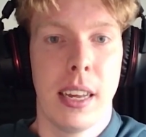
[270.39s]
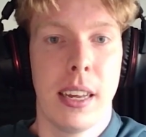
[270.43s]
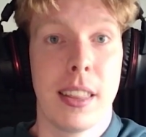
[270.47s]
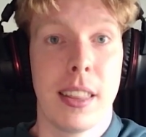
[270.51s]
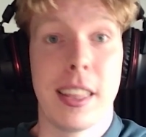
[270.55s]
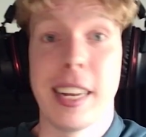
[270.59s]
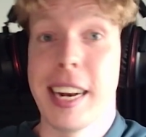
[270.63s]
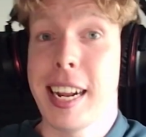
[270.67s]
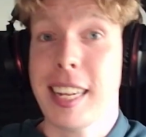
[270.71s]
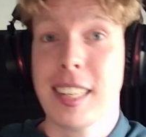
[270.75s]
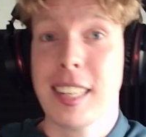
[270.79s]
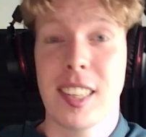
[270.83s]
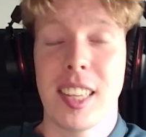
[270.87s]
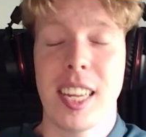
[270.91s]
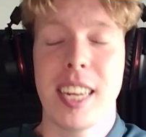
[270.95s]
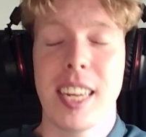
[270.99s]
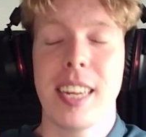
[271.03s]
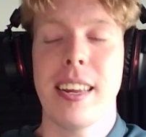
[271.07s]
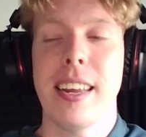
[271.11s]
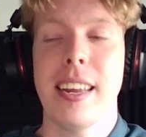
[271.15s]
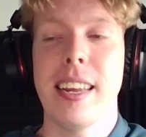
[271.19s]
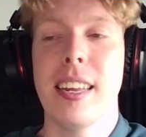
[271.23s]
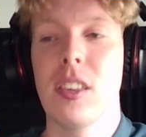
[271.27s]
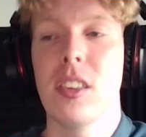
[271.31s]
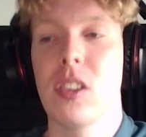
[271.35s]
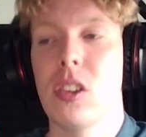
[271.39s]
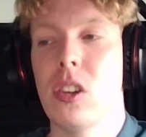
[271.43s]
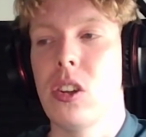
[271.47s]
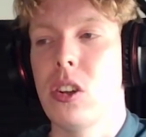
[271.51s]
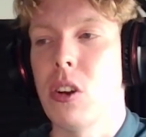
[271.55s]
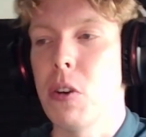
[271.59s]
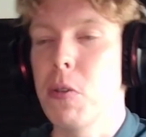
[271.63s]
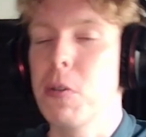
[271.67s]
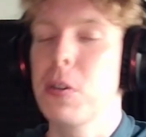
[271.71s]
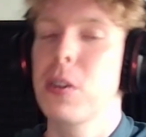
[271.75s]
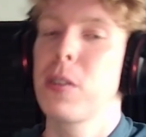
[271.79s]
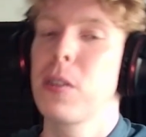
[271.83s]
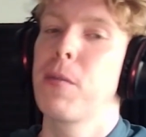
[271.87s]
The next thing is
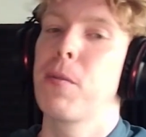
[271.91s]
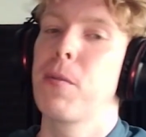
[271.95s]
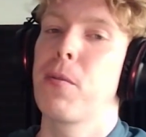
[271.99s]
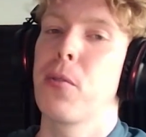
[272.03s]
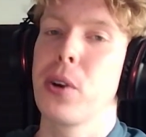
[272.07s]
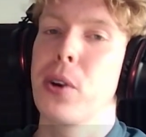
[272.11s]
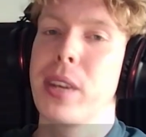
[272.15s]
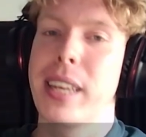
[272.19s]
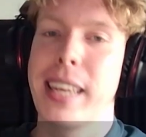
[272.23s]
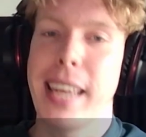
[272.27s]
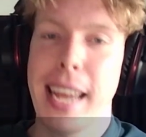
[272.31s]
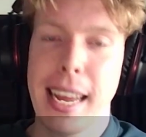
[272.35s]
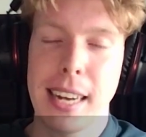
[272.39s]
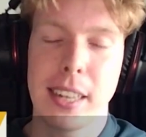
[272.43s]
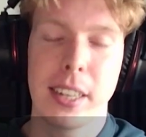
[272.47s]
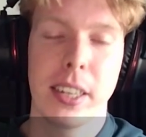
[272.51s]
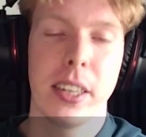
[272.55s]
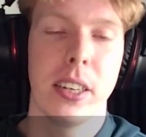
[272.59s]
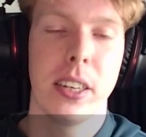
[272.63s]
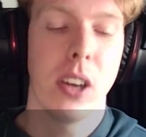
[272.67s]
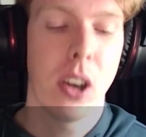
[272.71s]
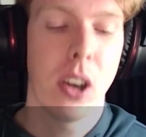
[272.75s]
don't forget